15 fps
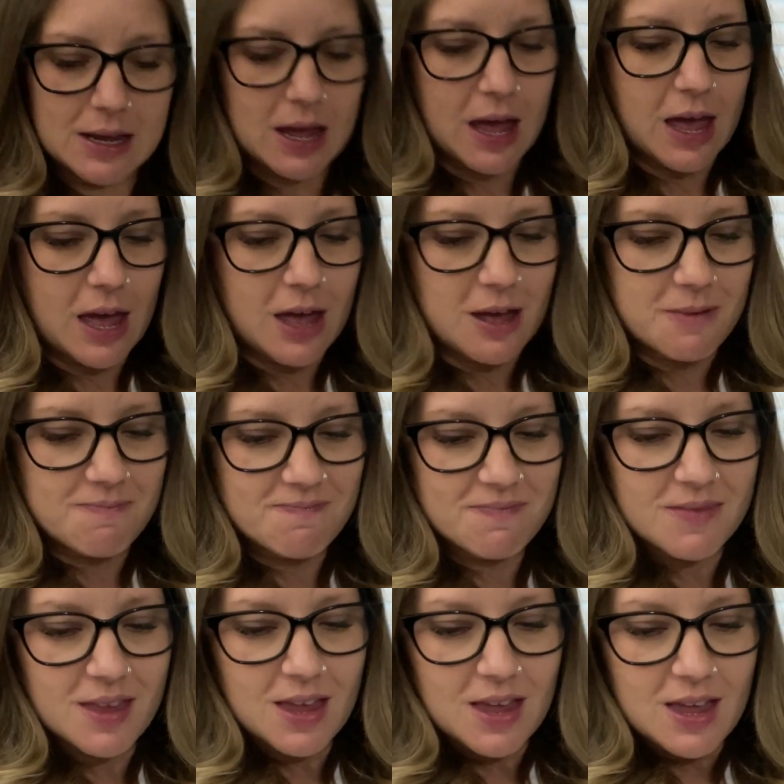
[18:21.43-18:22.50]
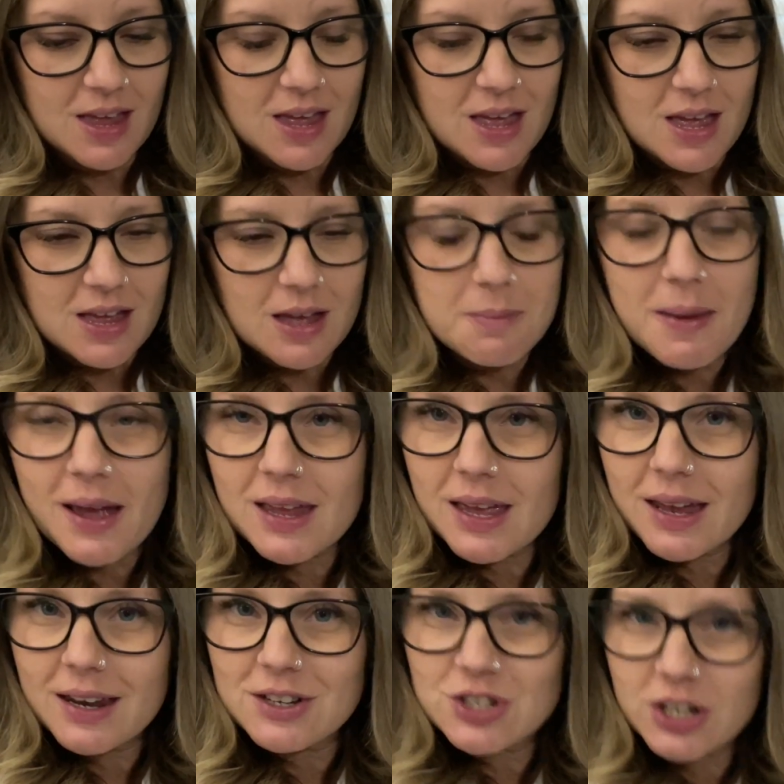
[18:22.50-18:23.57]
Come back
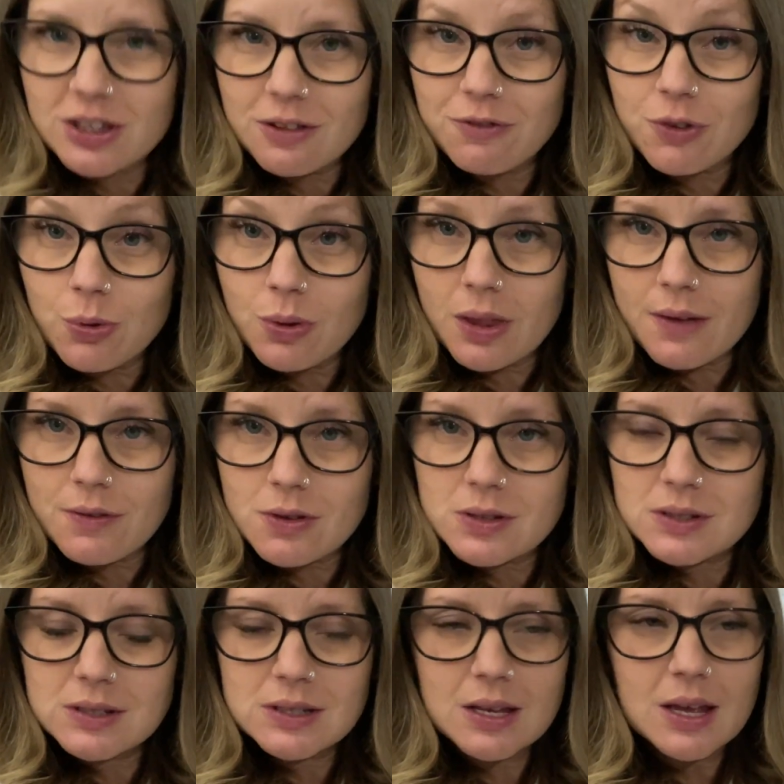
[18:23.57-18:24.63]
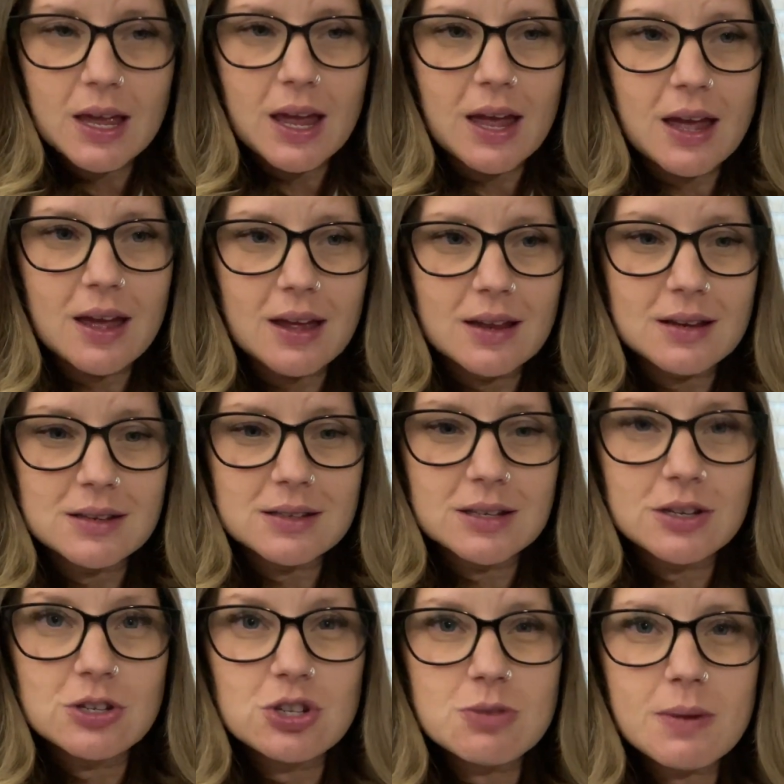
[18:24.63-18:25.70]
in and check the fluid levels. And
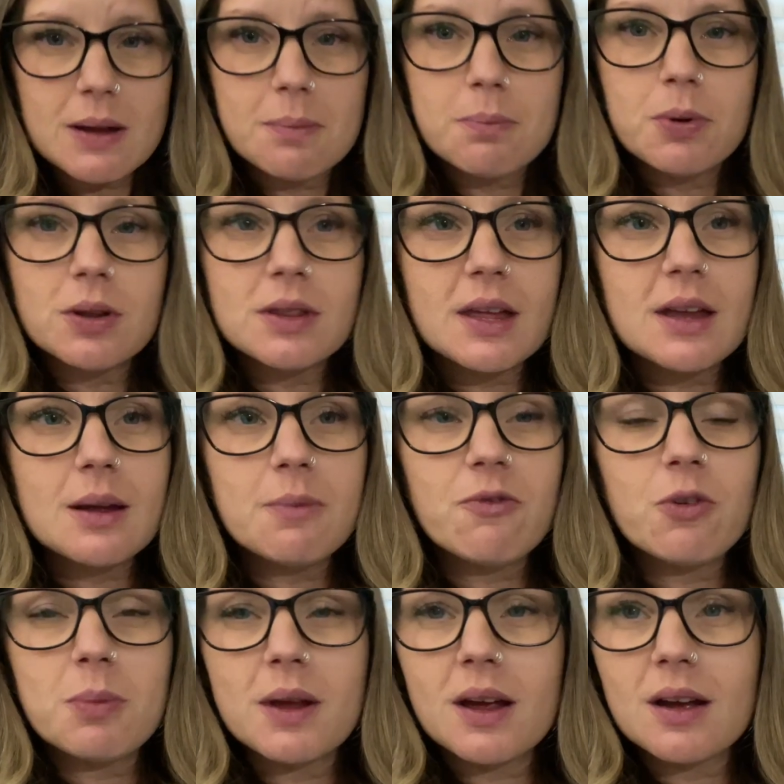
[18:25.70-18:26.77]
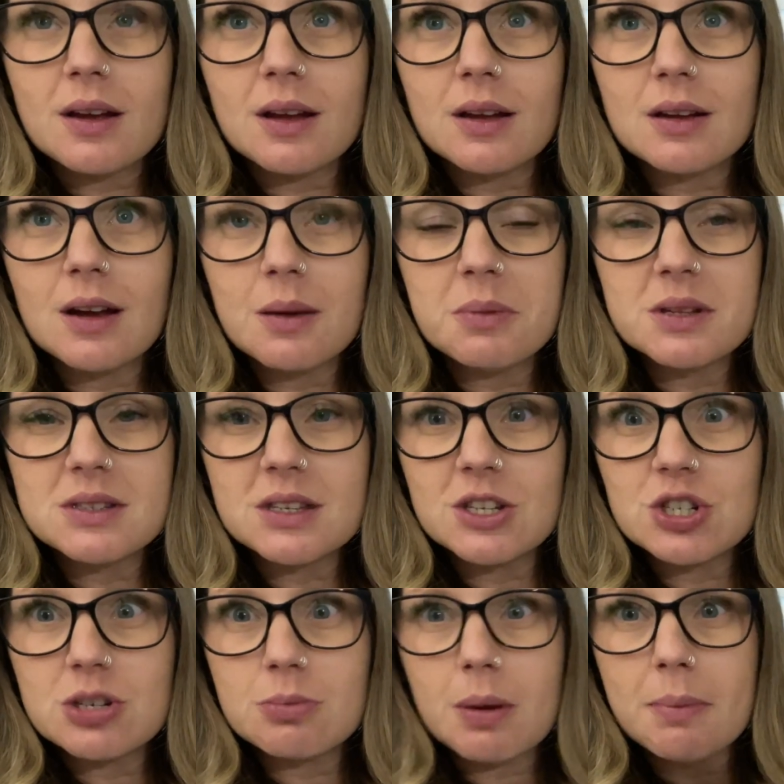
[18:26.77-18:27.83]
do you mind putting that up for me? I got gum that's
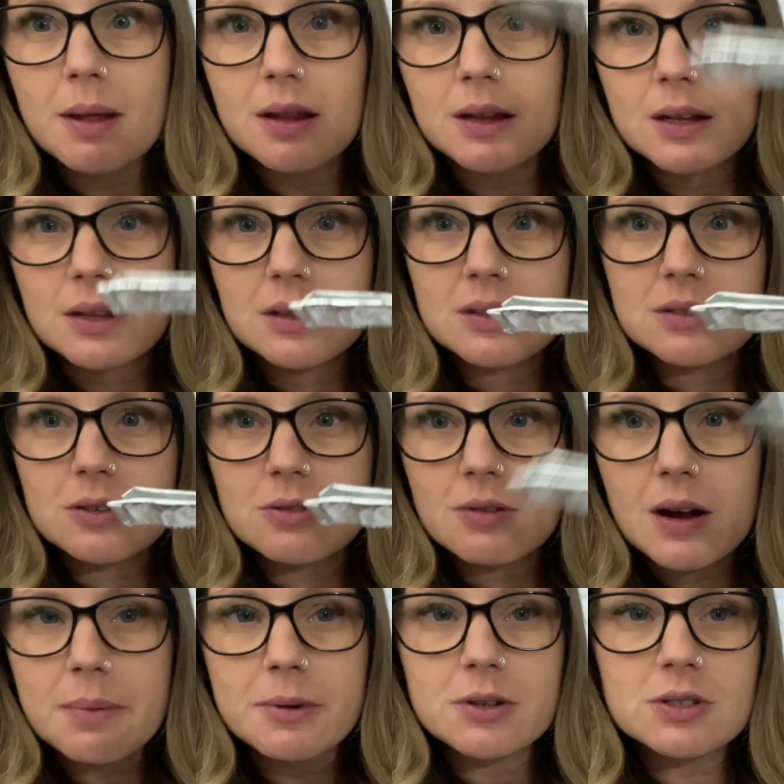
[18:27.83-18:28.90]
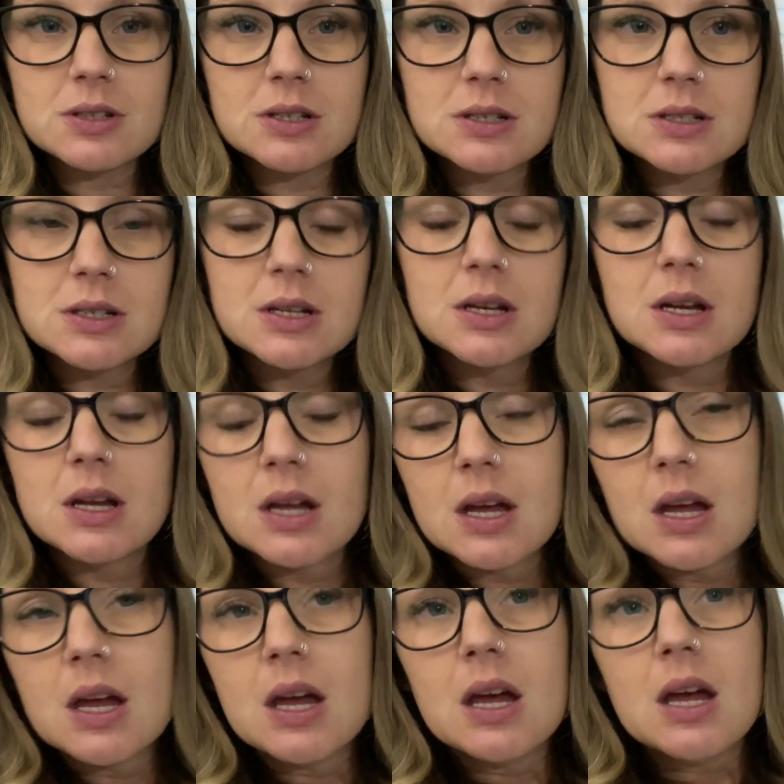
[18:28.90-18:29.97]
itching my belly, these little wrappers.
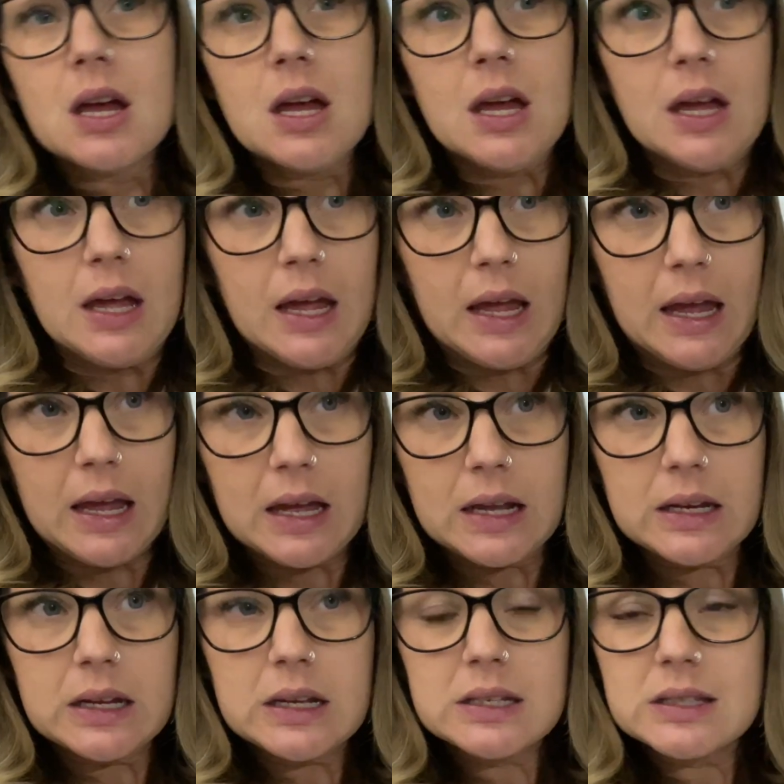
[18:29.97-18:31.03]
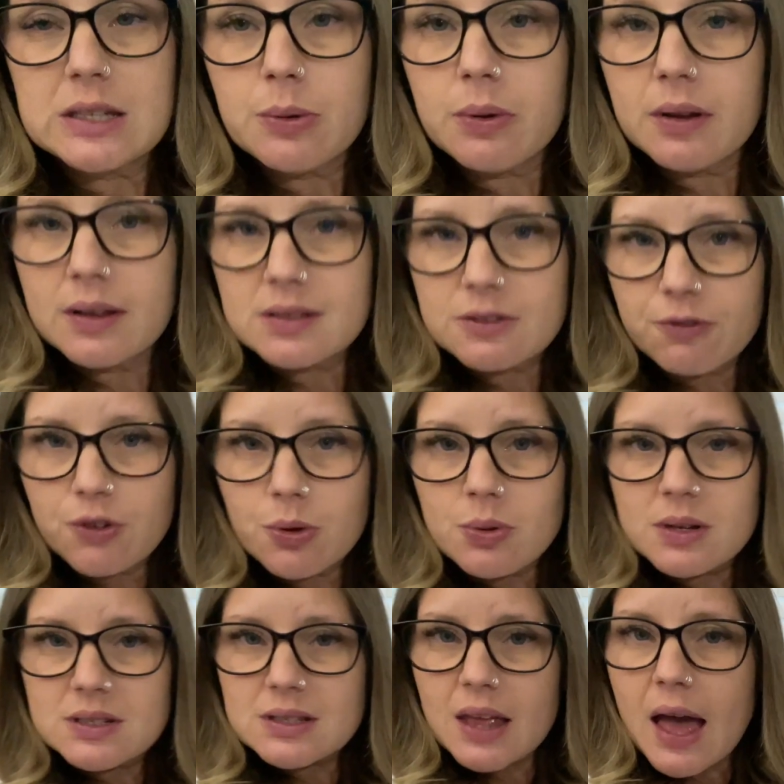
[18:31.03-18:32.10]
And see what his fluid
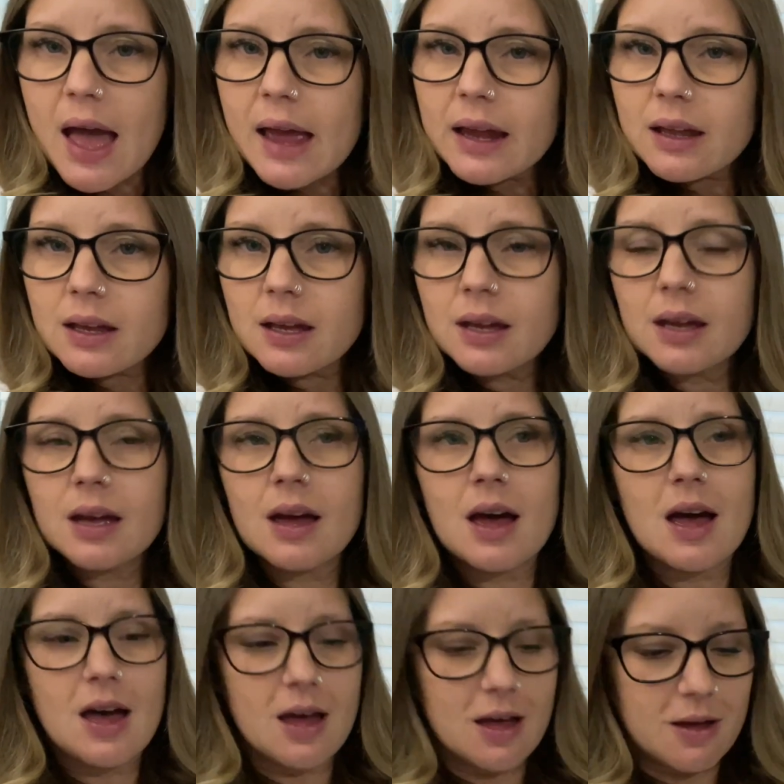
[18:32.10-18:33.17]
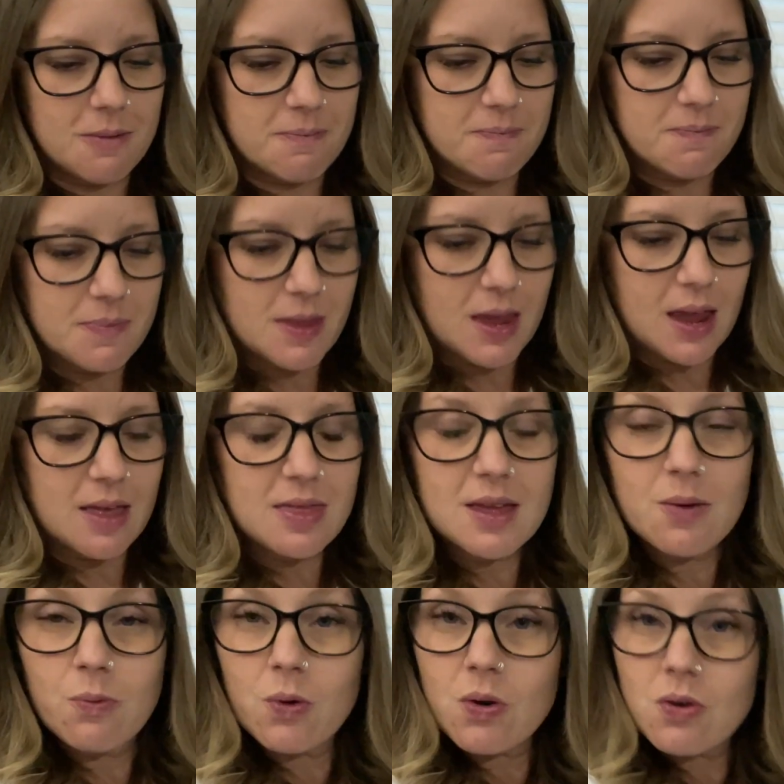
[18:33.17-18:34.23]
is like. And
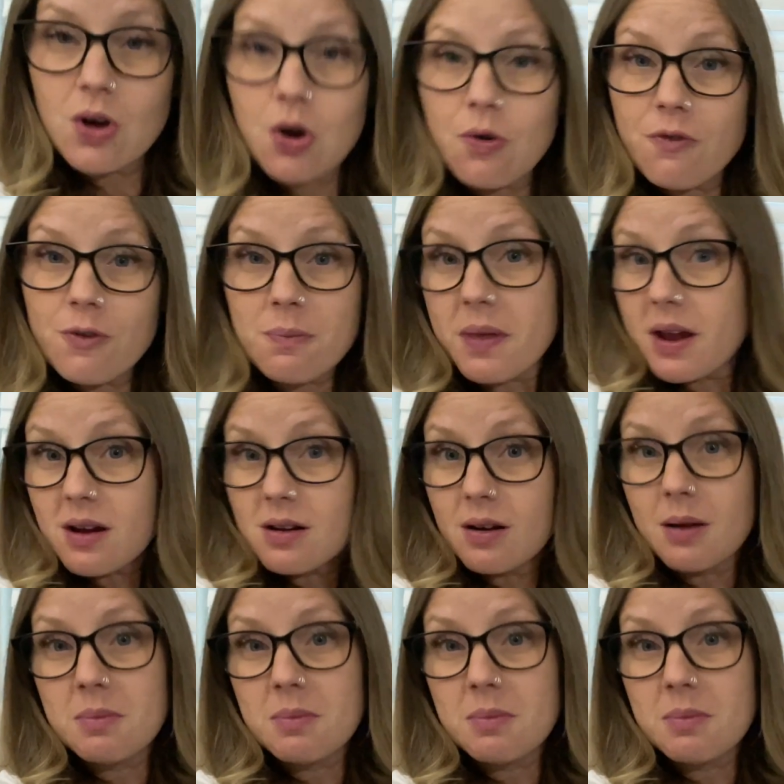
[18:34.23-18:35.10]
then we'll go from there.